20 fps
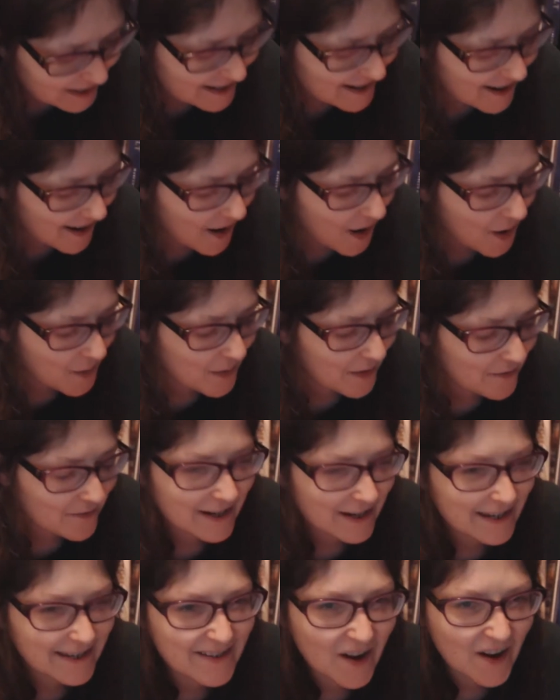we start
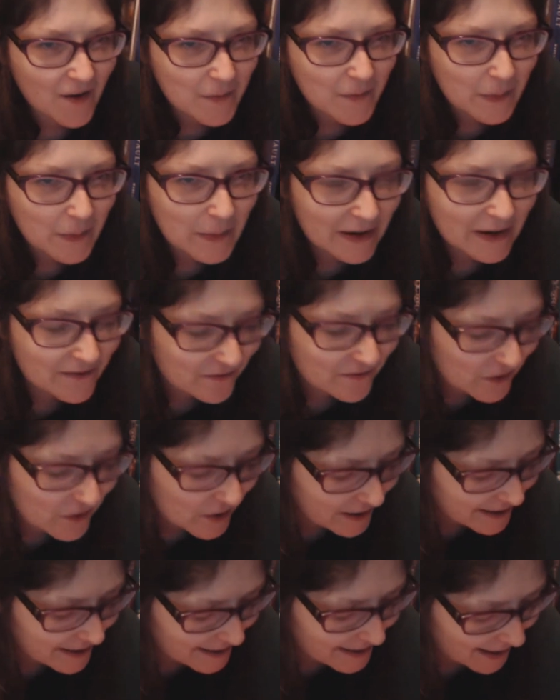with a Cyberman
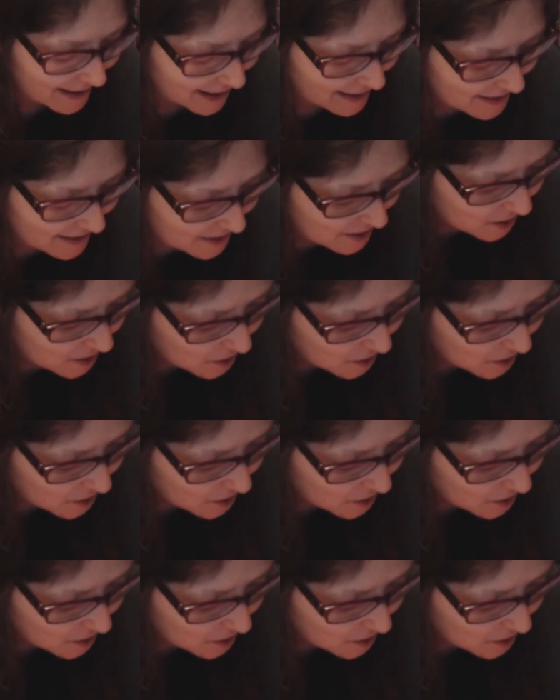voice, and